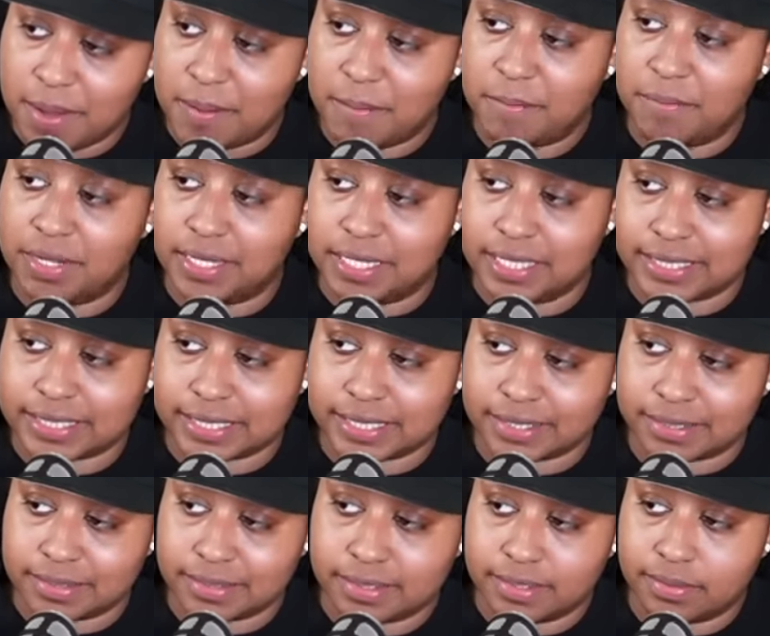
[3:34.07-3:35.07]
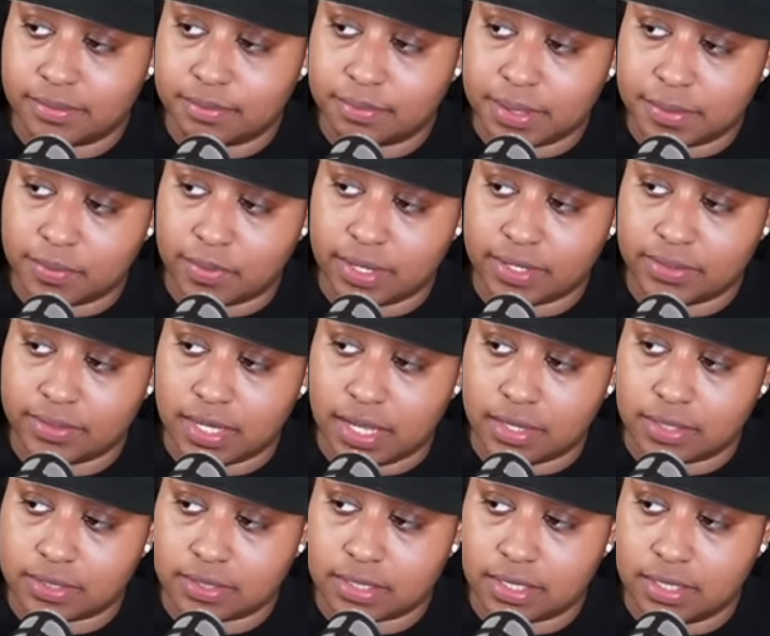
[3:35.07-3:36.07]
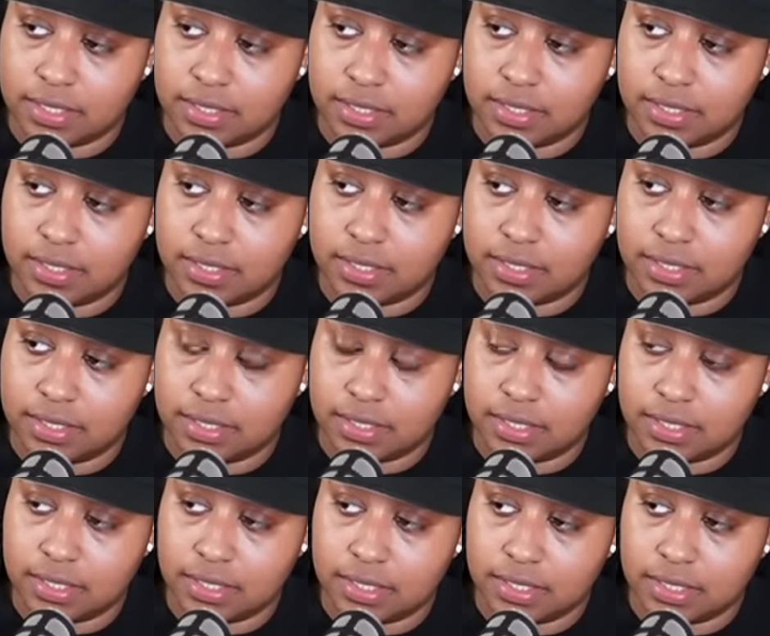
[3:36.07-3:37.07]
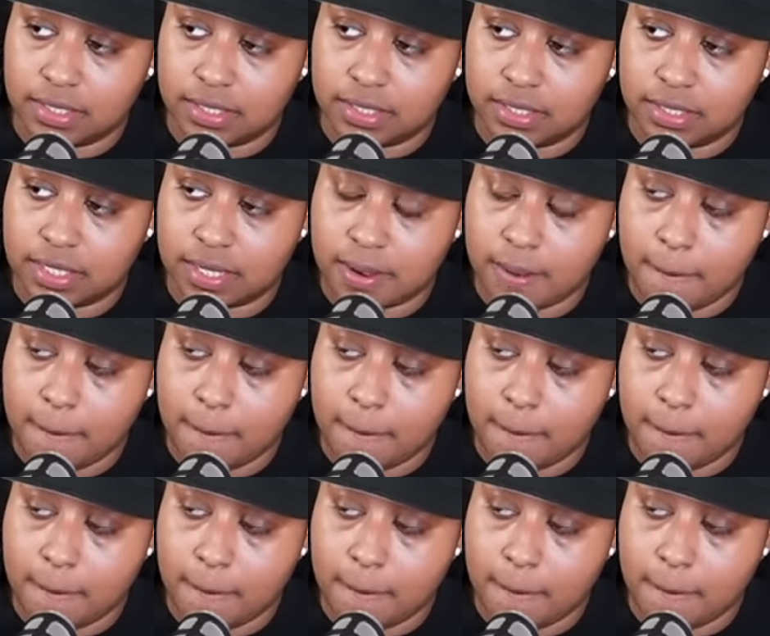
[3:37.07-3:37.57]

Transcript: But listen, baby, why you lost? Because I was like, what?